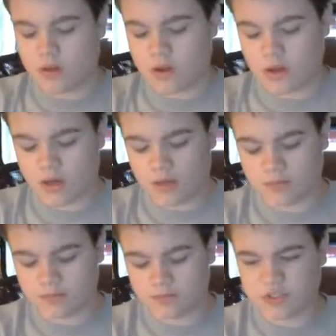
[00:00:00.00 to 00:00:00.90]

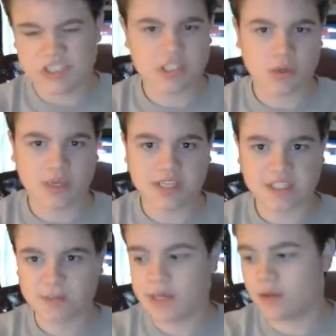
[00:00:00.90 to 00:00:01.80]

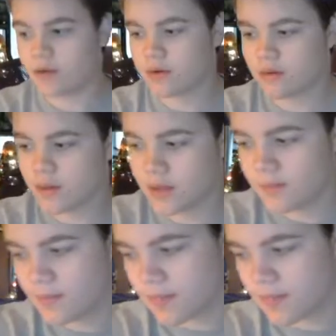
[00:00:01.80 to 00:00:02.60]
Guesstimating that